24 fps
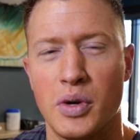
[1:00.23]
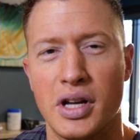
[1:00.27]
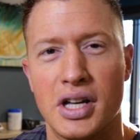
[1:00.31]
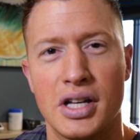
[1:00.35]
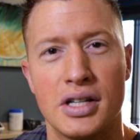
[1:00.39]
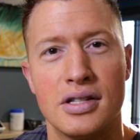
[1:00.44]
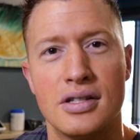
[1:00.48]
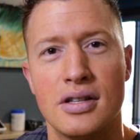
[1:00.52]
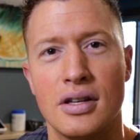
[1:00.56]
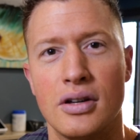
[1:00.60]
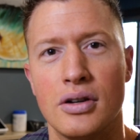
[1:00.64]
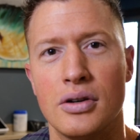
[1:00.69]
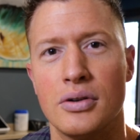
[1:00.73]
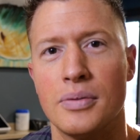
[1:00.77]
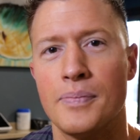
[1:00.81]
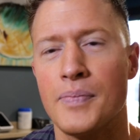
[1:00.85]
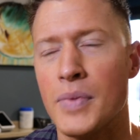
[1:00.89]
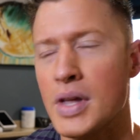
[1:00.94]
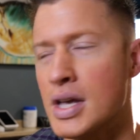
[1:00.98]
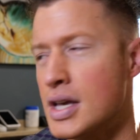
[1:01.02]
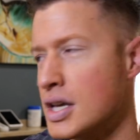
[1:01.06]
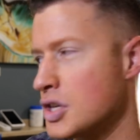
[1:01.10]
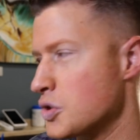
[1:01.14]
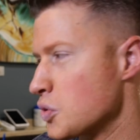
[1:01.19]
we can do
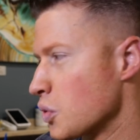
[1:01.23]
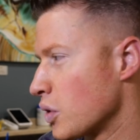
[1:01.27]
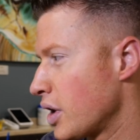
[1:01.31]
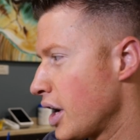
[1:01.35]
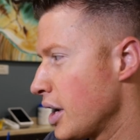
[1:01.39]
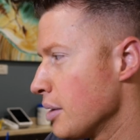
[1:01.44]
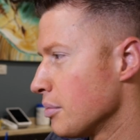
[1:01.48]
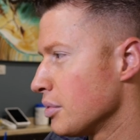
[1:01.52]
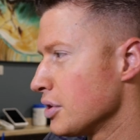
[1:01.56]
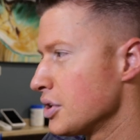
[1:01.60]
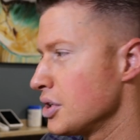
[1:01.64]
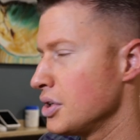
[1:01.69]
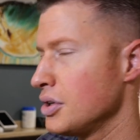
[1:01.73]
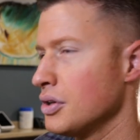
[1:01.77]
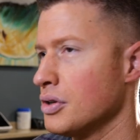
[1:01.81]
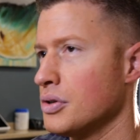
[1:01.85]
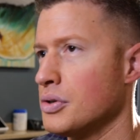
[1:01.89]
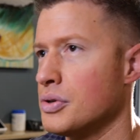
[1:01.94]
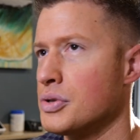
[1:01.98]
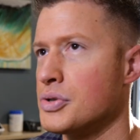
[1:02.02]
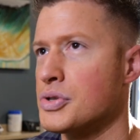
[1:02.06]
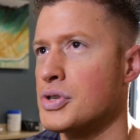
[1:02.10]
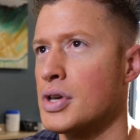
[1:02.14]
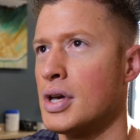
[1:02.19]
is we're able to
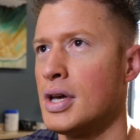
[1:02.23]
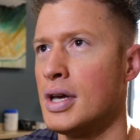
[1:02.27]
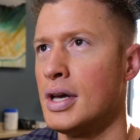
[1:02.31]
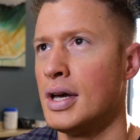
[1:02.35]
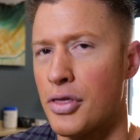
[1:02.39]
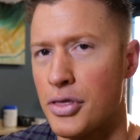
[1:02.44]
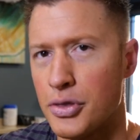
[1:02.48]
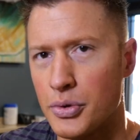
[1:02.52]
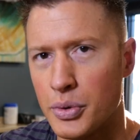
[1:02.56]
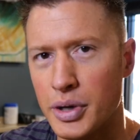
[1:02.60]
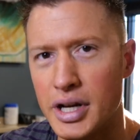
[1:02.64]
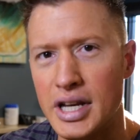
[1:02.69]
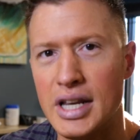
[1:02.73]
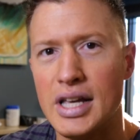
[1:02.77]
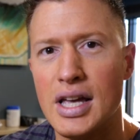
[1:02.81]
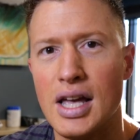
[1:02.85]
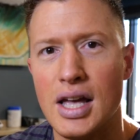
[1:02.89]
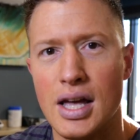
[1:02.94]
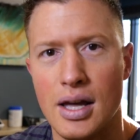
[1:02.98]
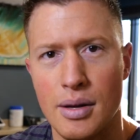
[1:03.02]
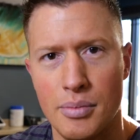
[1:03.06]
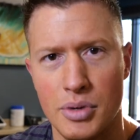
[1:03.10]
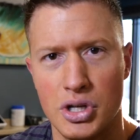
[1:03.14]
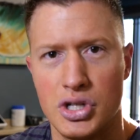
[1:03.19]
use
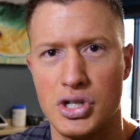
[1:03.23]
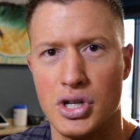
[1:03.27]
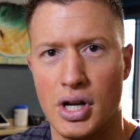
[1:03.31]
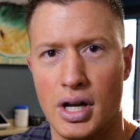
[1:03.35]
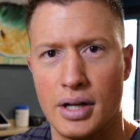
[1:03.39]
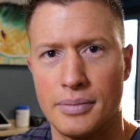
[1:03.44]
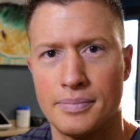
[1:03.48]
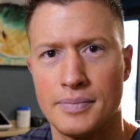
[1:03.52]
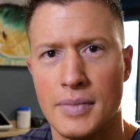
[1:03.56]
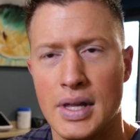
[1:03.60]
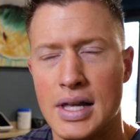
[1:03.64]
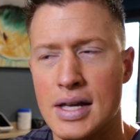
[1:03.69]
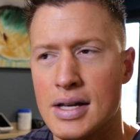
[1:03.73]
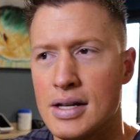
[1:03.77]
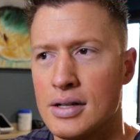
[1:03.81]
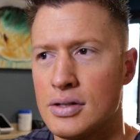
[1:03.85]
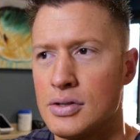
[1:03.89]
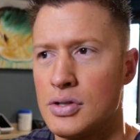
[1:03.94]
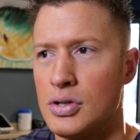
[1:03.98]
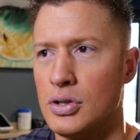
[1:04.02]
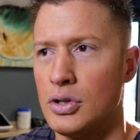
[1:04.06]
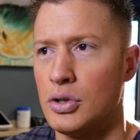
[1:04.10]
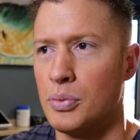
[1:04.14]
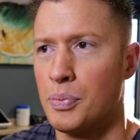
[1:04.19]
3D imaging
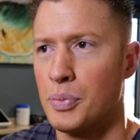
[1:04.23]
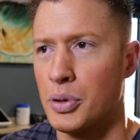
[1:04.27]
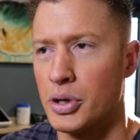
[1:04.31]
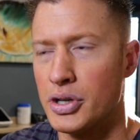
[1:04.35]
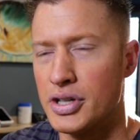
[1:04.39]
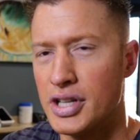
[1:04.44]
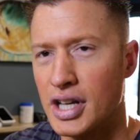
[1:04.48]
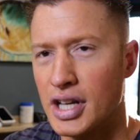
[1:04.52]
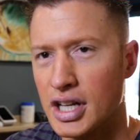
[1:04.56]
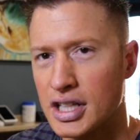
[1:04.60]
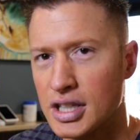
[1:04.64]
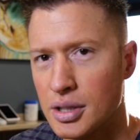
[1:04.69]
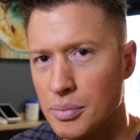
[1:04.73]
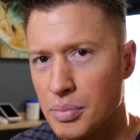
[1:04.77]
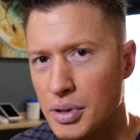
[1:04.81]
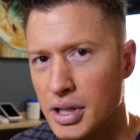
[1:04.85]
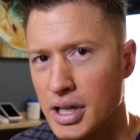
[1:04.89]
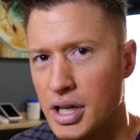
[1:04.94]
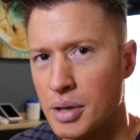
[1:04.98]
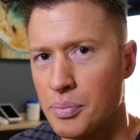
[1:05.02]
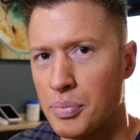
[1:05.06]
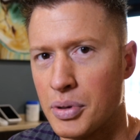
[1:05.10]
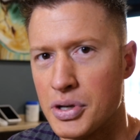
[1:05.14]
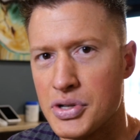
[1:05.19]
to
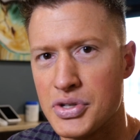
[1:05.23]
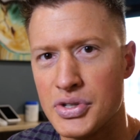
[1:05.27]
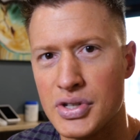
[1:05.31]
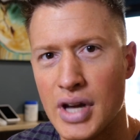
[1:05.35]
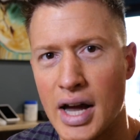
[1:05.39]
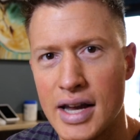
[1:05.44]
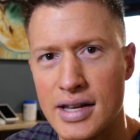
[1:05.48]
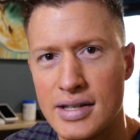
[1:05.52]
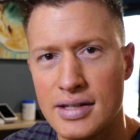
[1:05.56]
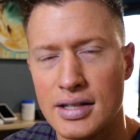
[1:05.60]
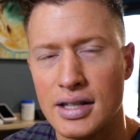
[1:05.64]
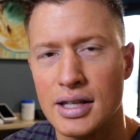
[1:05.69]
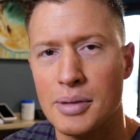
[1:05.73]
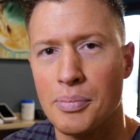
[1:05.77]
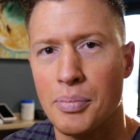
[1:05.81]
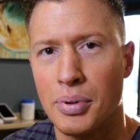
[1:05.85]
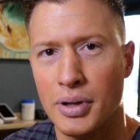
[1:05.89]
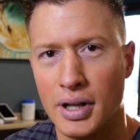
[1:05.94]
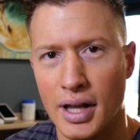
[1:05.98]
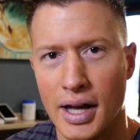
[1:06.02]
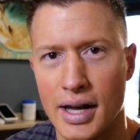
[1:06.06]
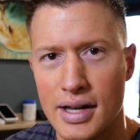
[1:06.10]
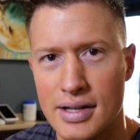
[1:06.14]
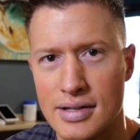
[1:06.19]
predictably and precisely
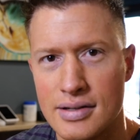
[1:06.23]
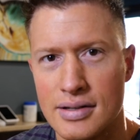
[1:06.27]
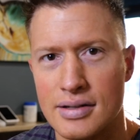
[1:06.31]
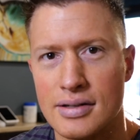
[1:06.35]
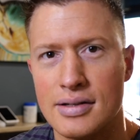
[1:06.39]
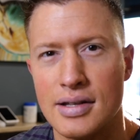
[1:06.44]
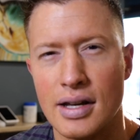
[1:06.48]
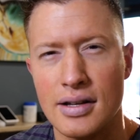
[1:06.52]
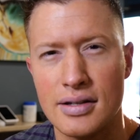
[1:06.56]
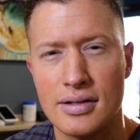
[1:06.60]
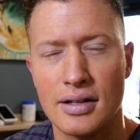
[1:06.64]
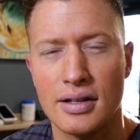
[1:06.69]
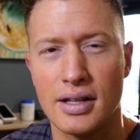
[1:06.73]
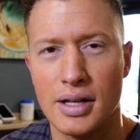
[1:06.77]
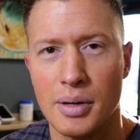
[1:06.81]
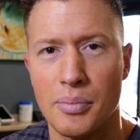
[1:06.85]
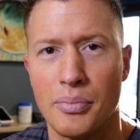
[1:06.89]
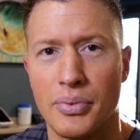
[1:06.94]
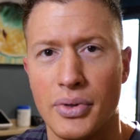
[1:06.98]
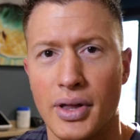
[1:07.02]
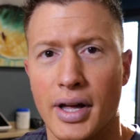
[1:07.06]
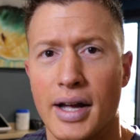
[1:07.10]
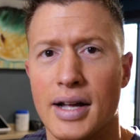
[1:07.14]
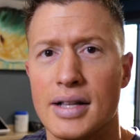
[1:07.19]
place dental
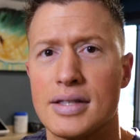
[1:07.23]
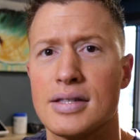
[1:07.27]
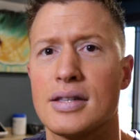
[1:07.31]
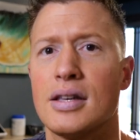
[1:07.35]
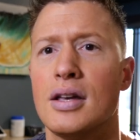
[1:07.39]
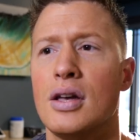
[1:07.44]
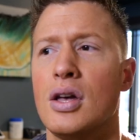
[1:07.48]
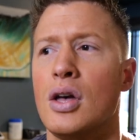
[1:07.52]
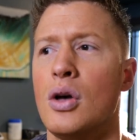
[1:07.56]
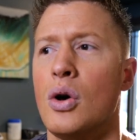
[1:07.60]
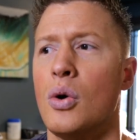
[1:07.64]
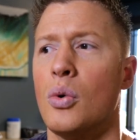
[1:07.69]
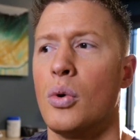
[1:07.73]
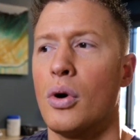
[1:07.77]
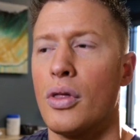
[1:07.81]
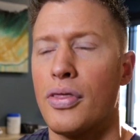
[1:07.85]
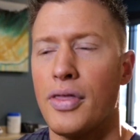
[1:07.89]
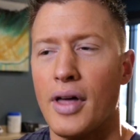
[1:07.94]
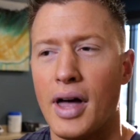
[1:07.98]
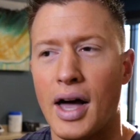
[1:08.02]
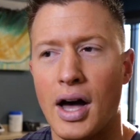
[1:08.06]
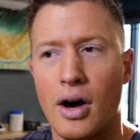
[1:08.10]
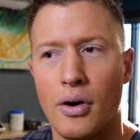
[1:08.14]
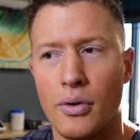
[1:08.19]
implants
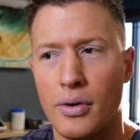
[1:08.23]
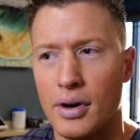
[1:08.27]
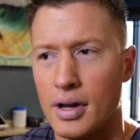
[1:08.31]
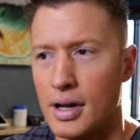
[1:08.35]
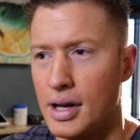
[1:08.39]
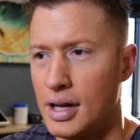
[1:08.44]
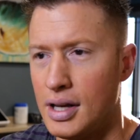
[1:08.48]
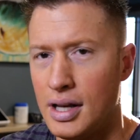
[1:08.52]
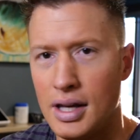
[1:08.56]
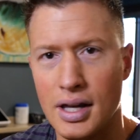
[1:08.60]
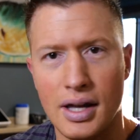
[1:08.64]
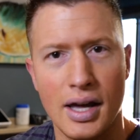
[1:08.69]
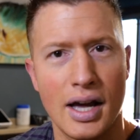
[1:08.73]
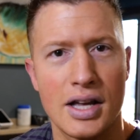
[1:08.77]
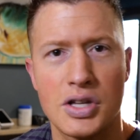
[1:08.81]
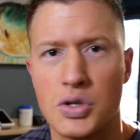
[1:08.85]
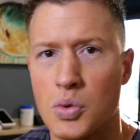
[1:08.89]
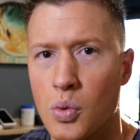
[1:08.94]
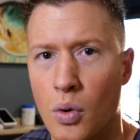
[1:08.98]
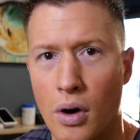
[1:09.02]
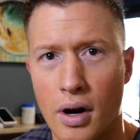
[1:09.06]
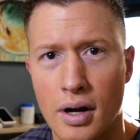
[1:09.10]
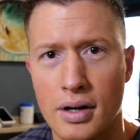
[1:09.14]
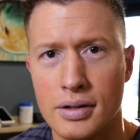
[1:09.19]
without any
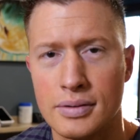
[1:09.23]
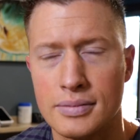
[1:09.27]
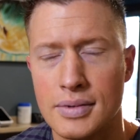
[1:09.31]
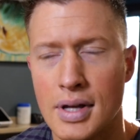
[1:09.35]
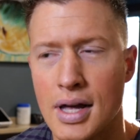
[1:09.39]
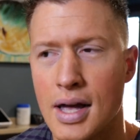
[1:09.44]
guesswork.